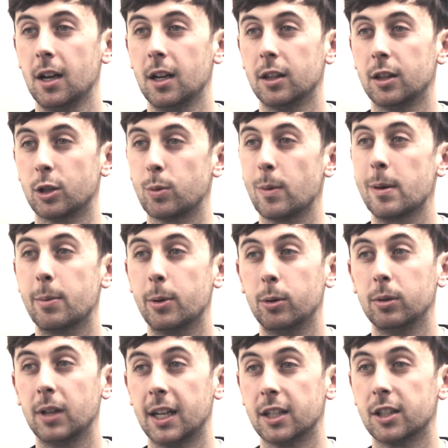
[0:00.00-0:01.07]
The swimming
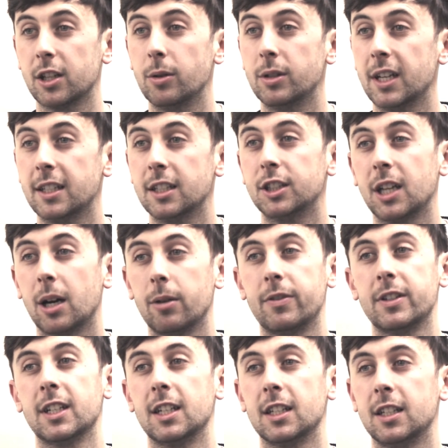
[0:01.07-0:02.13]
pool and associated shower
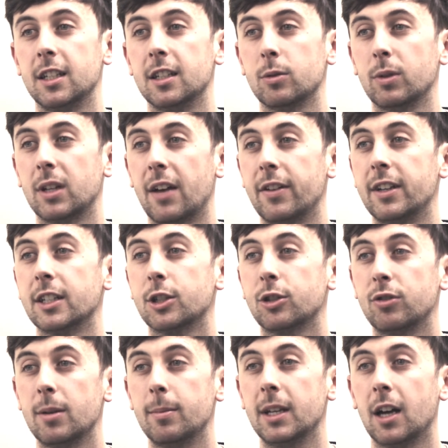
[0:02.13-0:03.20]
facilities will have an
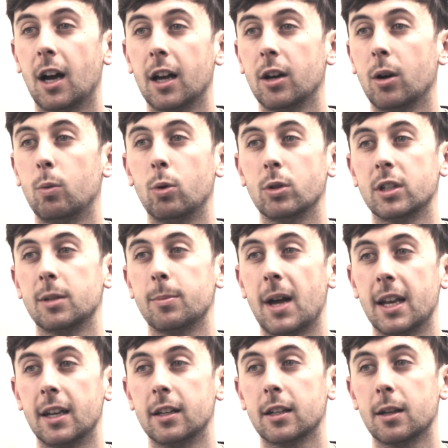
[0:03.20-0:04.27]
extremely high hot water
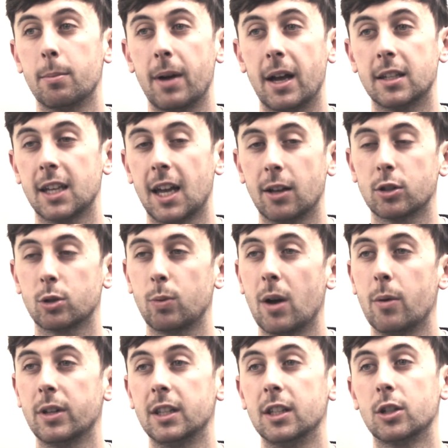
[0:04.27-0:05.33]
demand compared to elsewhere
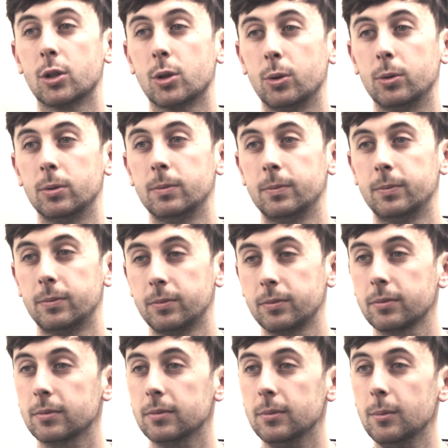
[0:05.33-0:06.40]
within the school.
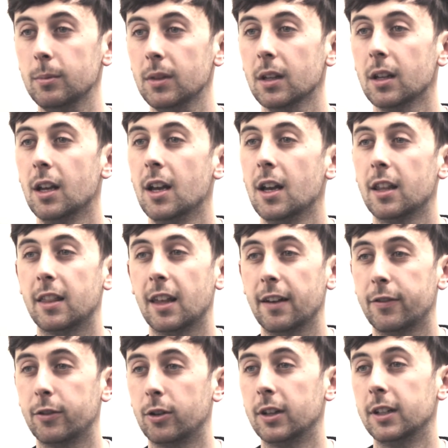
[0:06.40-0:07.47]

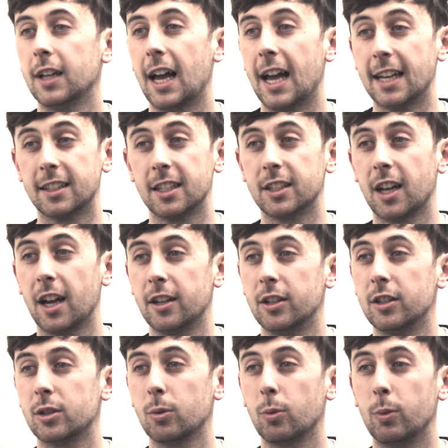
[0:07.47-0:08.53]
Therefore, as
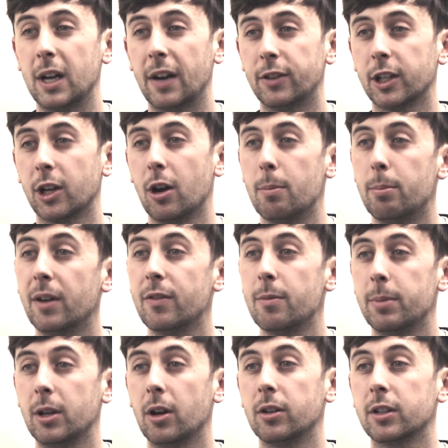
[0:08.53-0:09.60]
designers, we have to go above and
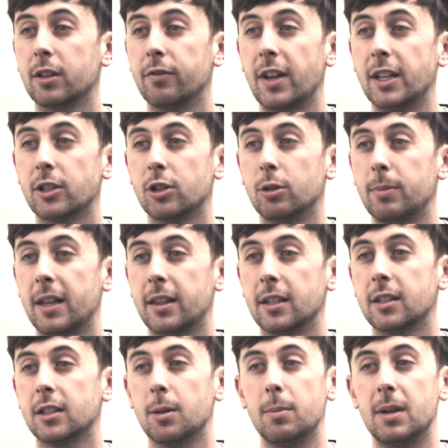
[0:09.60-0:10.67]
beyond conventional
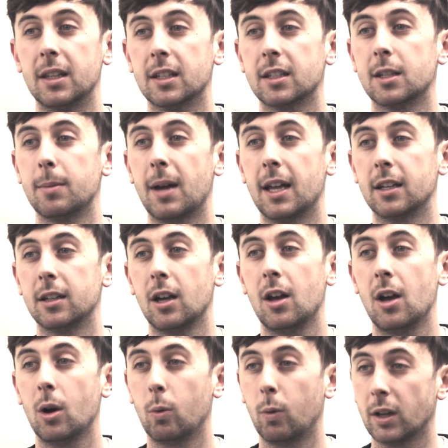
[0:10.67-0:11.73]
methods to meet this demand
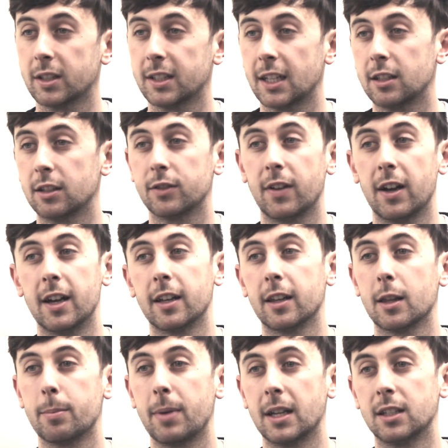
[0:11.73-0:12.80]
while satisfying
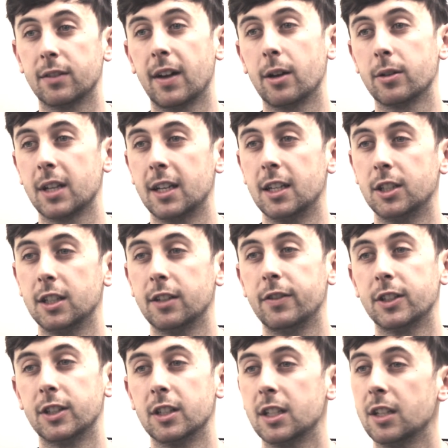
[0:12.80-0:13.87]
the Passive House energy
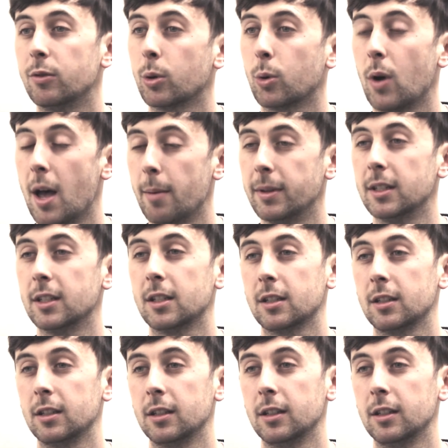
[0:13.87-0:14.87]
efficiency requirements.